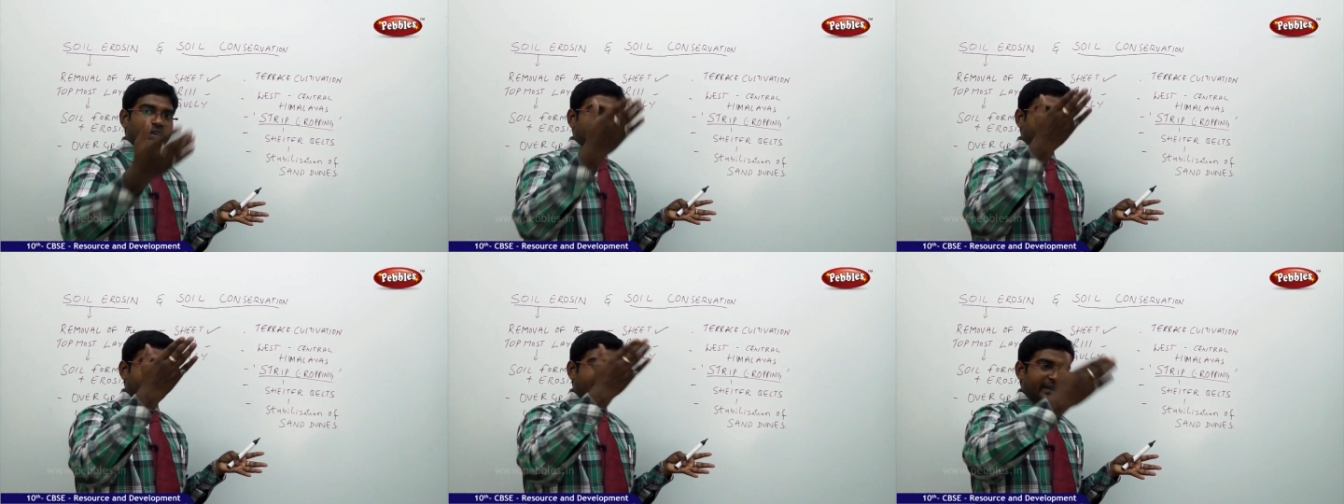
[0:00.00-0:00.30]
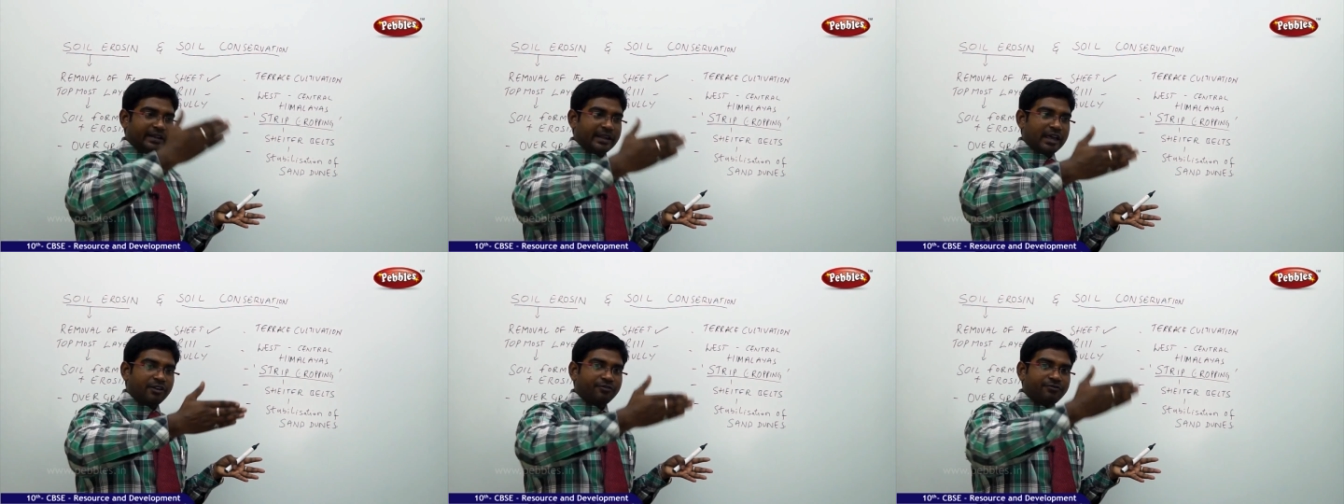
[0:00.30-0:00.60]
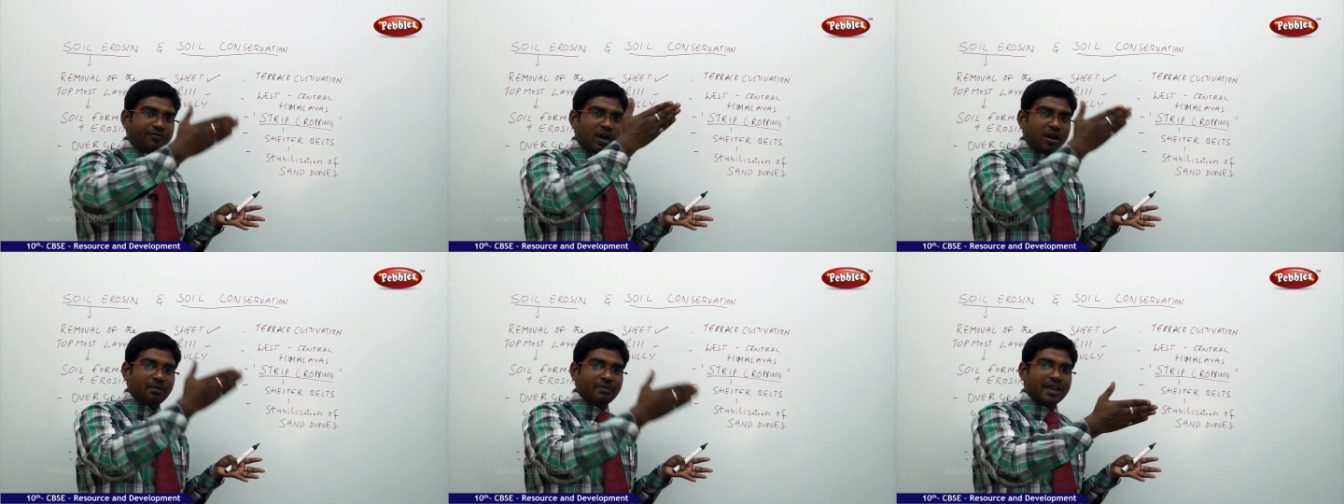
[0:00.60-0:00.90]
The entire
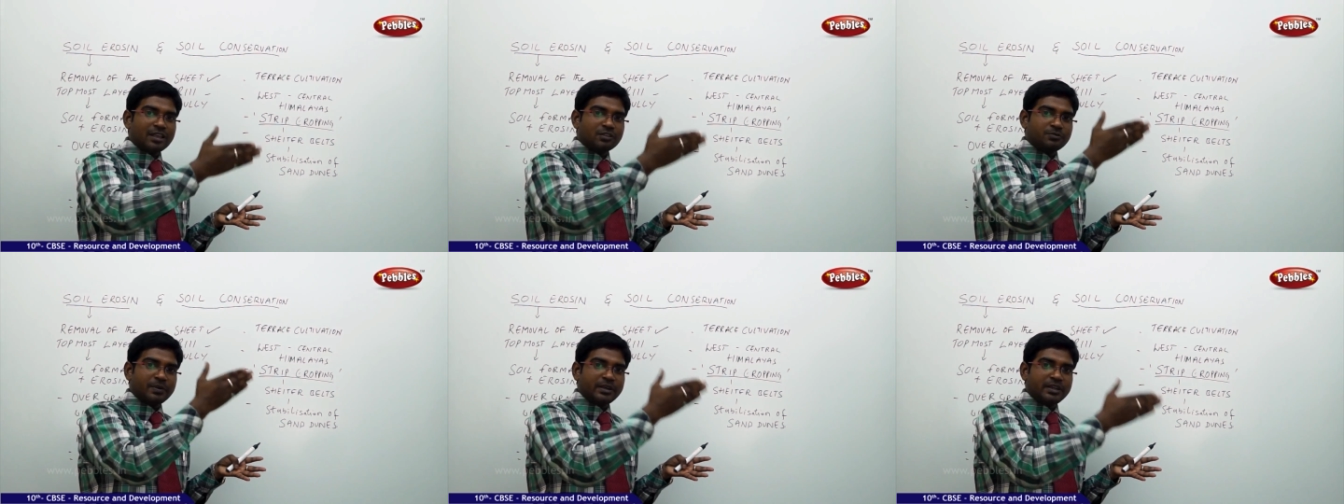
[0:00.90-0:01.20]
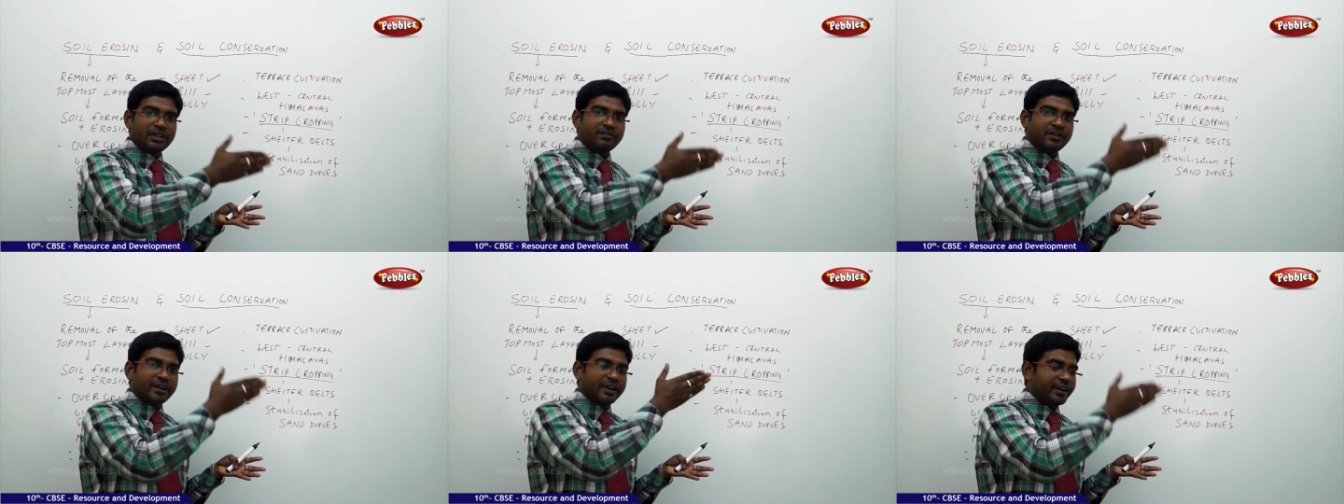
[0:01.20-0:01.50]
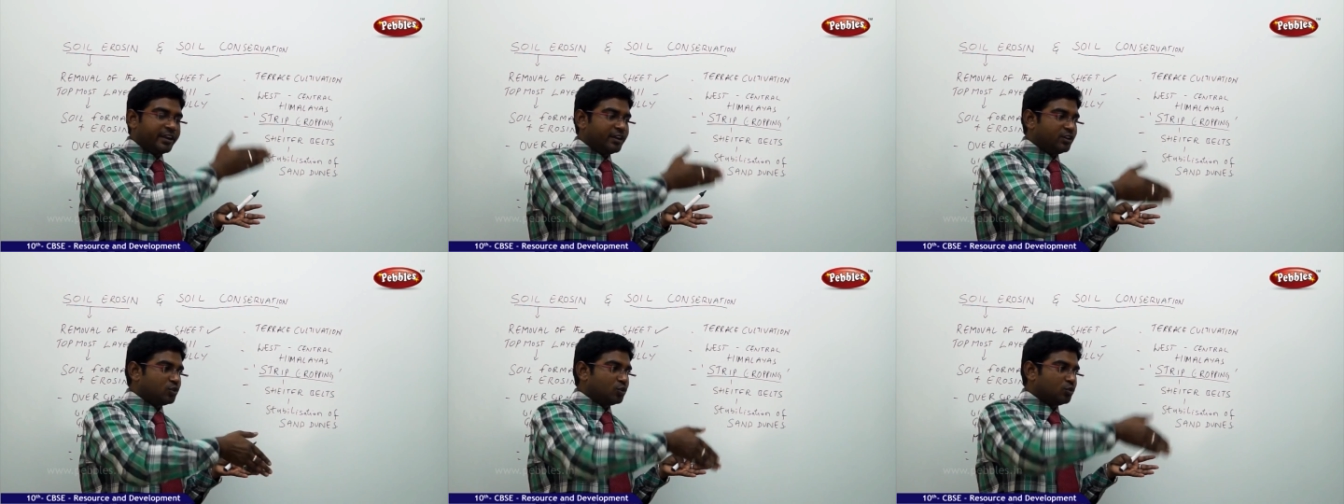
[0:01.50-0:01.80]
farm has been
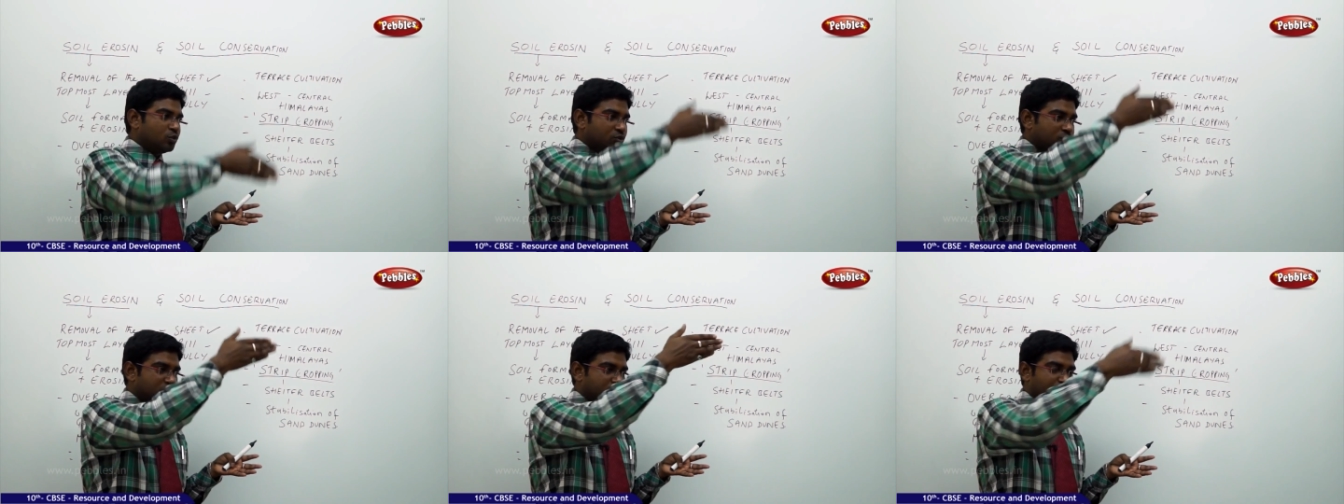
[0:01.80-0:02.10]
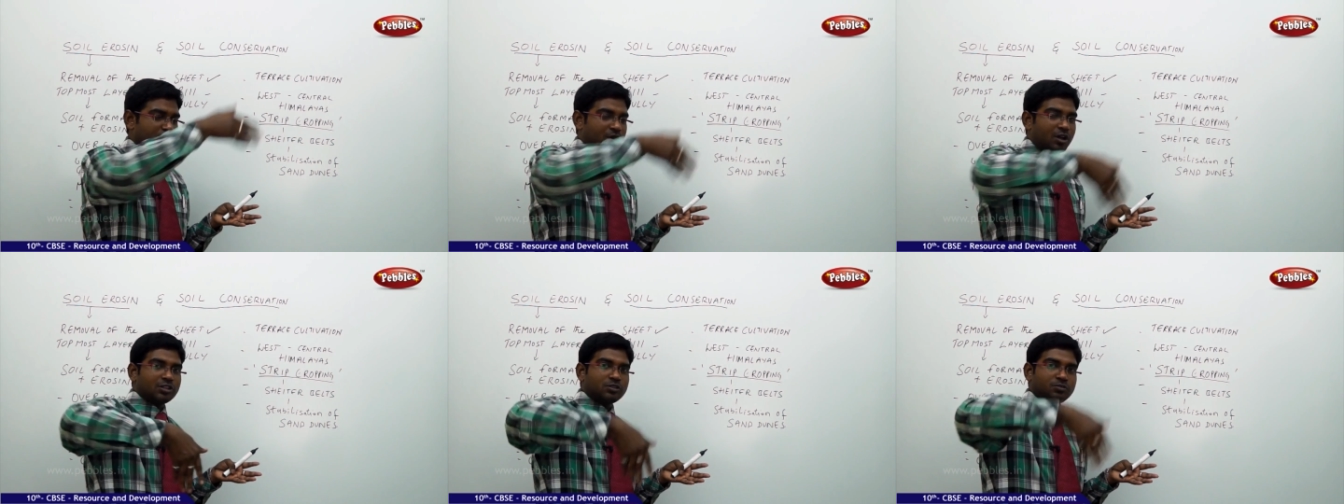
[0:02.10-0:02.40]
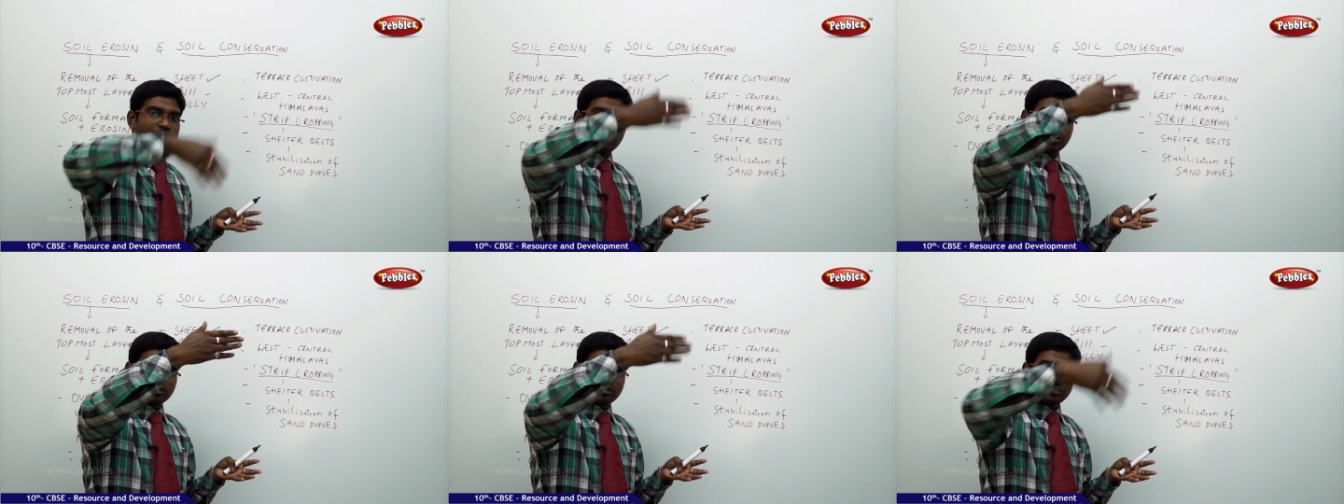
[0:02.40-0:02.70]
divided into small
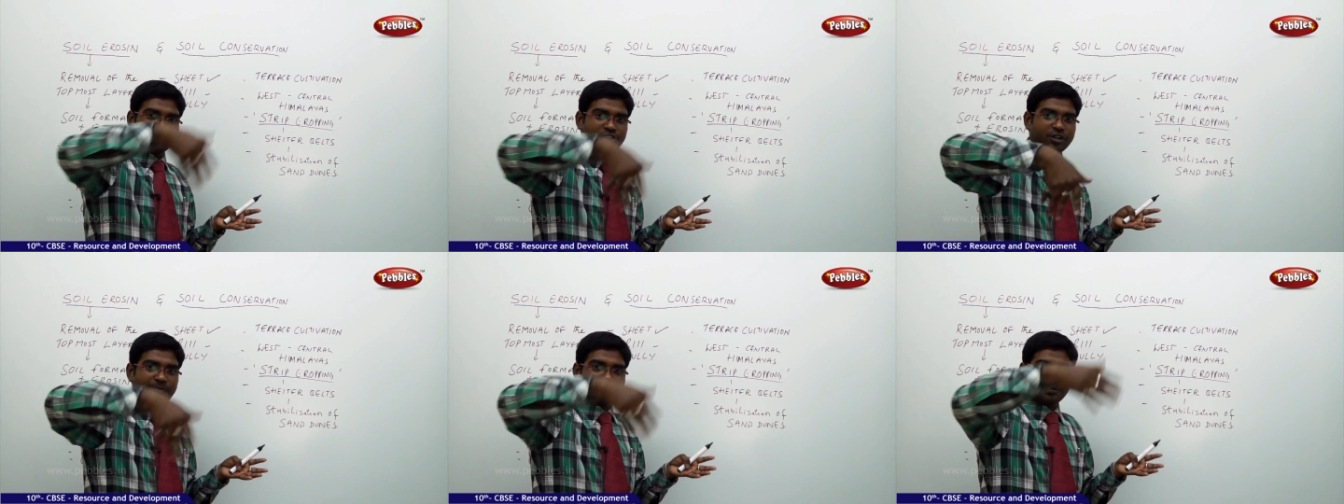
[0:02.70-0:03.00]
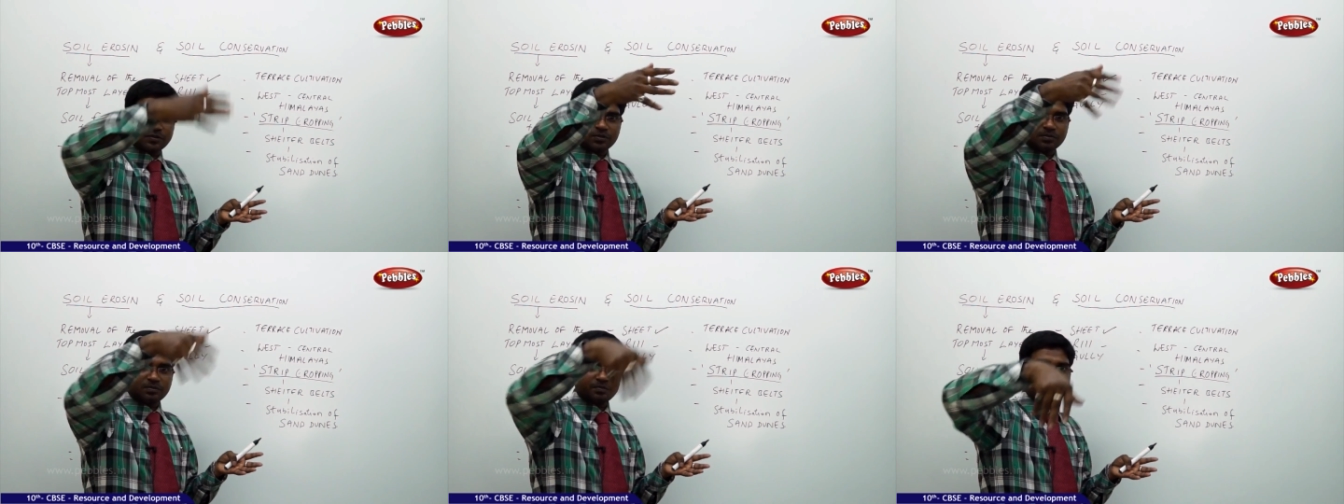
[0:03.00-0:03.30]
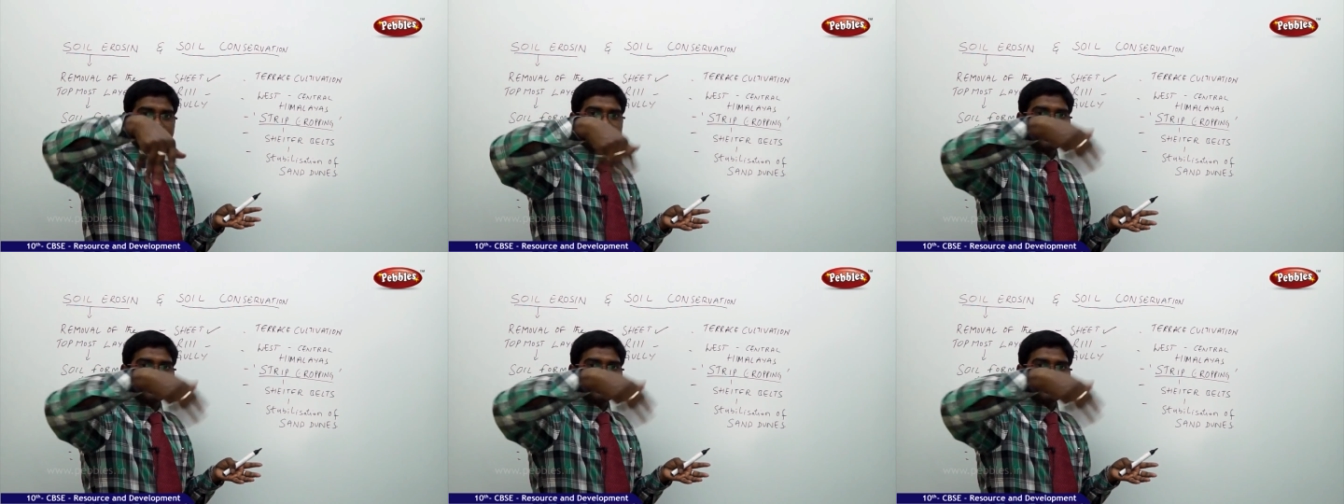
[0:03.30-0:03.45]
small strips